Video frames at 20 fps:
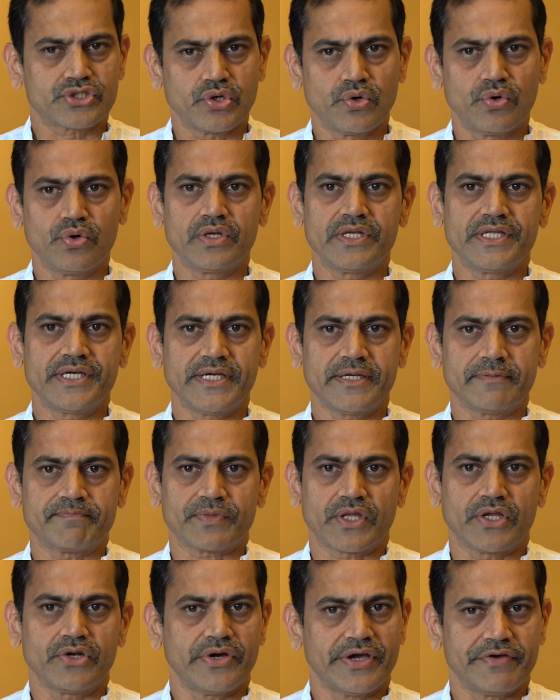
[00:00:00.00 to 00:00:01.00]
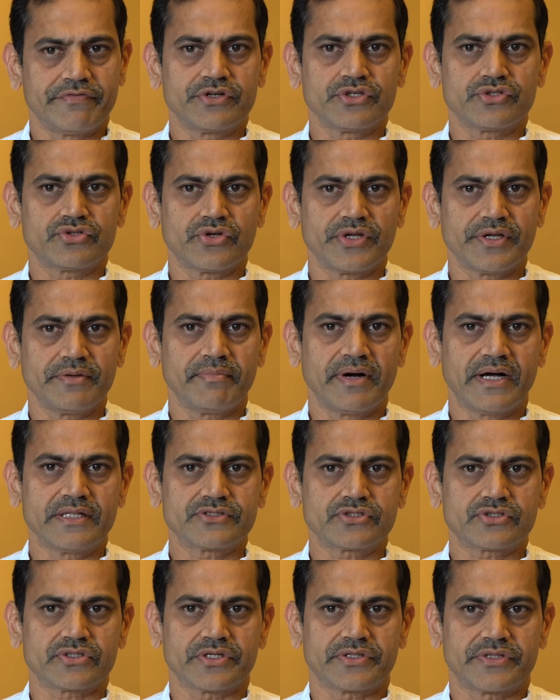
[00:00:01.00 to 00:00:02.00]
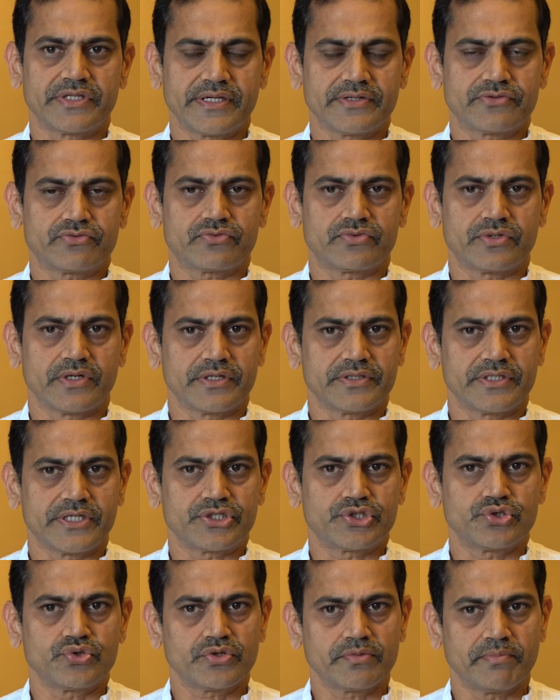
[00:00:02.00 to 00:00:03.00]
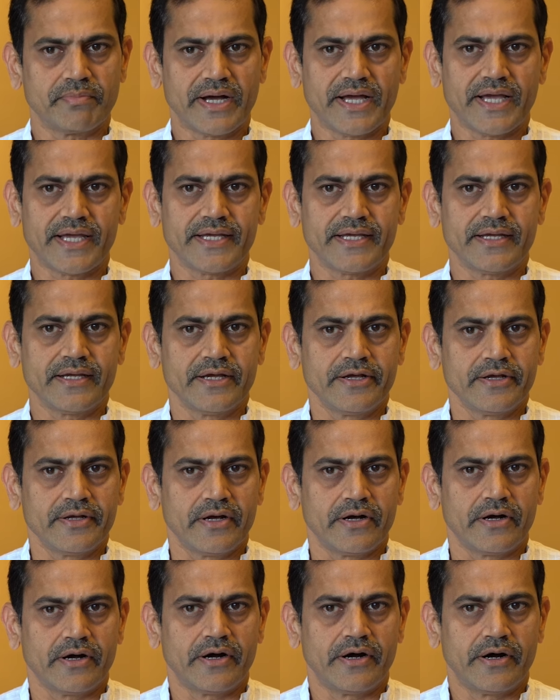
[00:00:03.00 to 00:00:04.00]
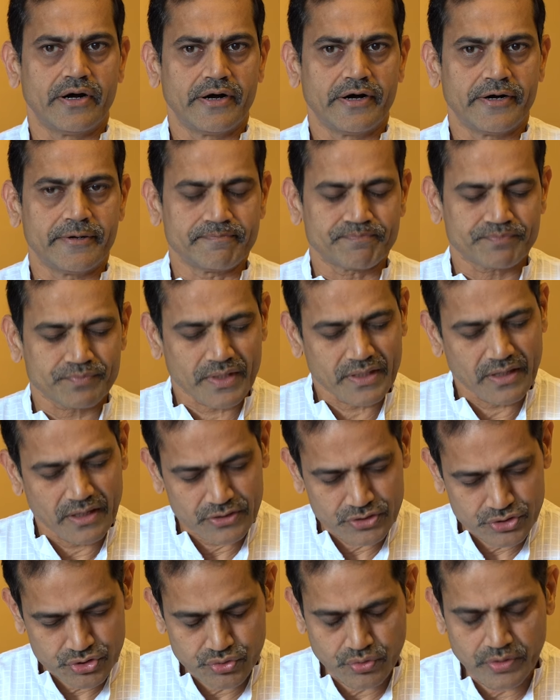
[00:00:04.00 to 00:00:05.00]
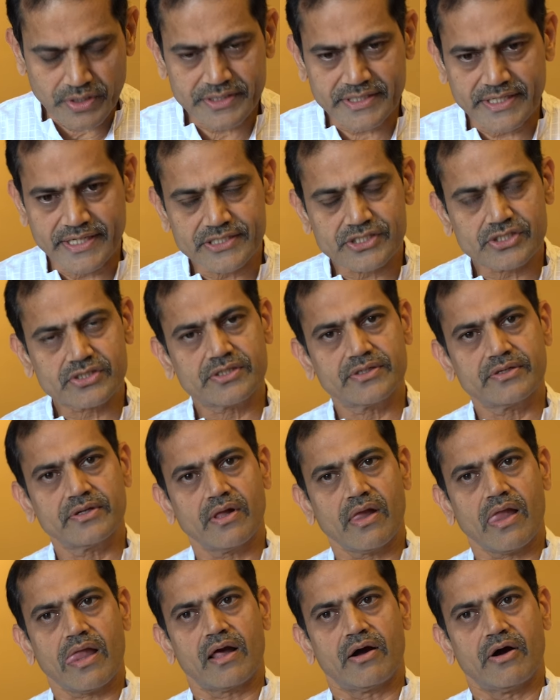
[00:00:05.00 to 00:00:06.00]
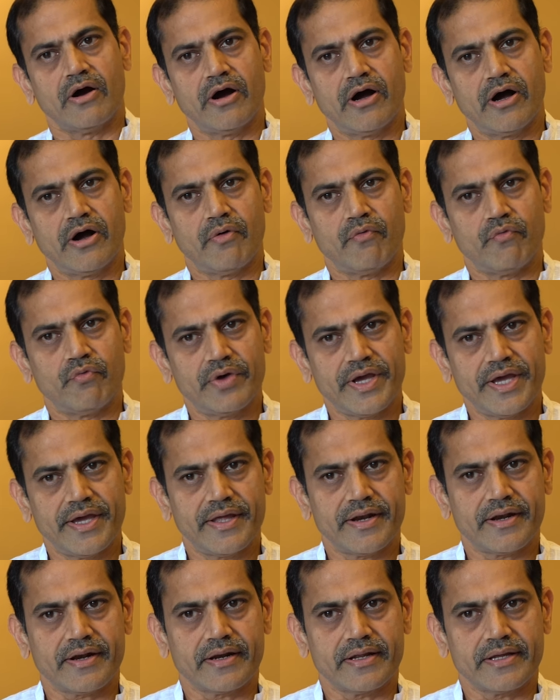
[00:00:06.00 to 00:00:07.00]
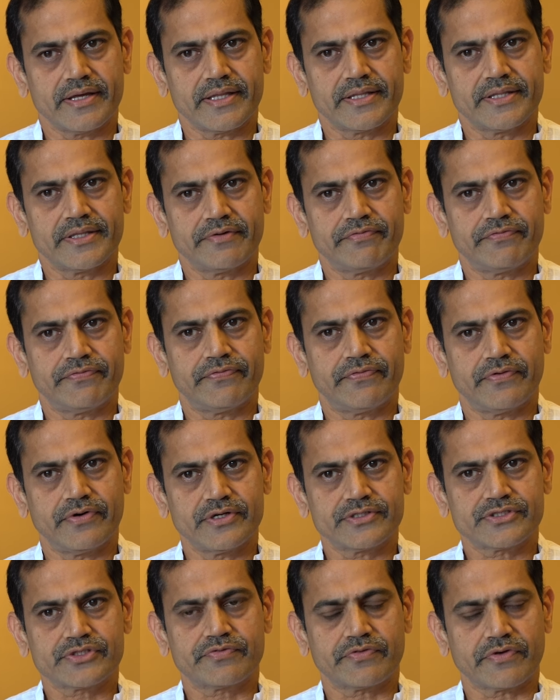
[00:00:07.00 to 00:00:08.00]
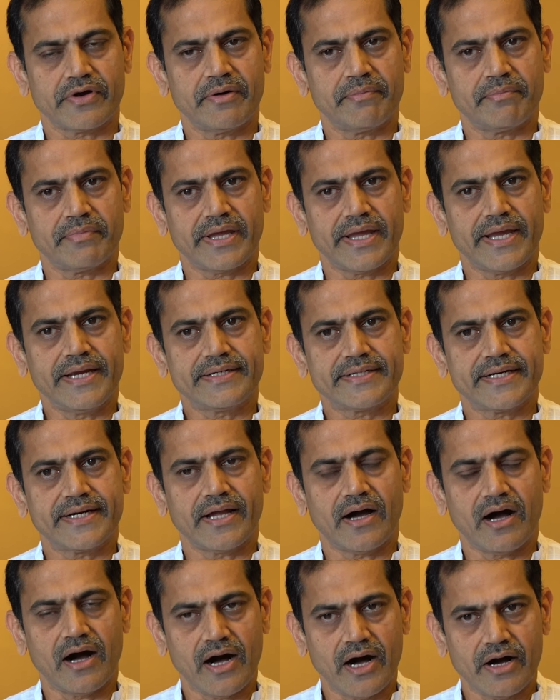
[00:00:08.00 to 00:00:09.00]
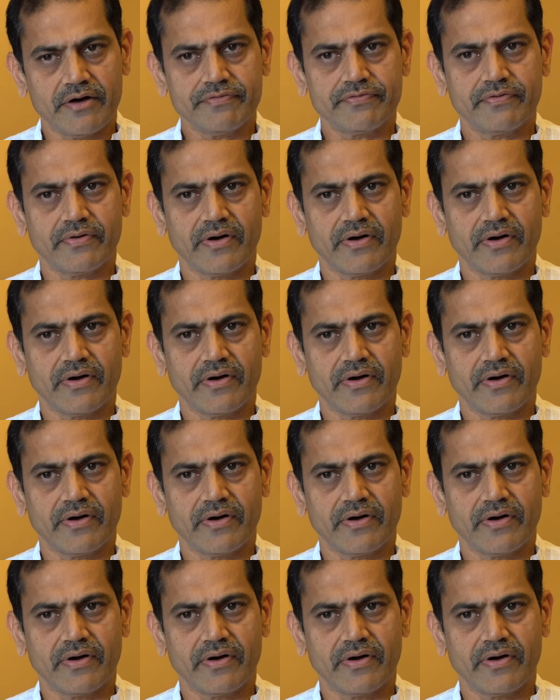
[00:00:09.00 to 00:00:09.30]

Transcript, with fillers: slowly, you know, every 3 months they took my sugar test, where in the first from 8.5